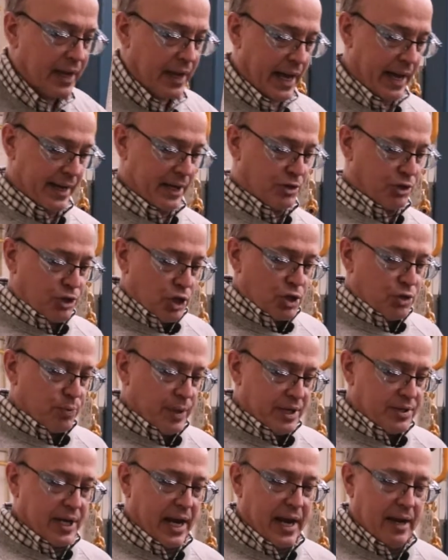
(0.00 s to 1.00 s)
and it's just
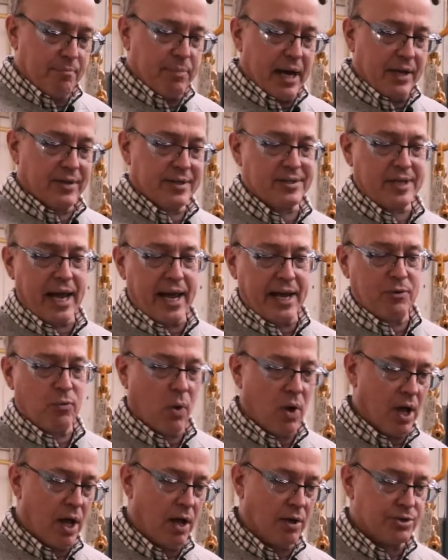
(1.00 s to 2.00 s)
retained by the
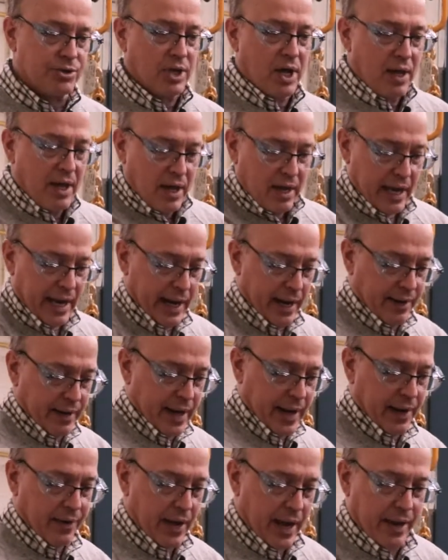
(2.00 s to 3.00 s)
sidewalls and
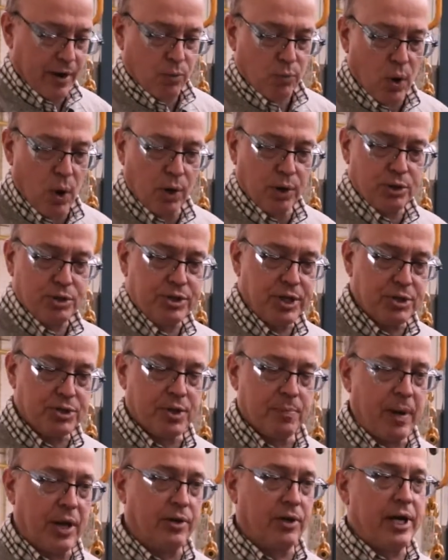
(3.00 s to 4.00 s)
a roller
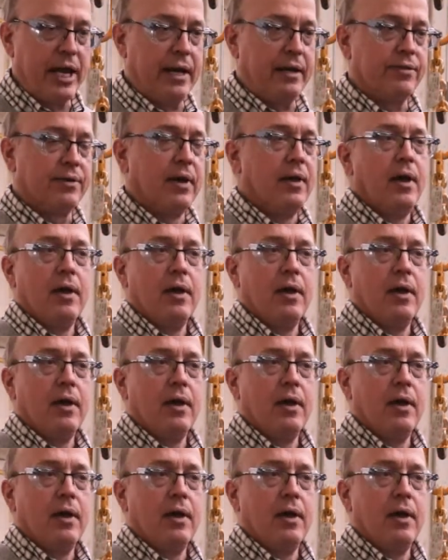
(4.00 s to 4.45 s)
system underneath.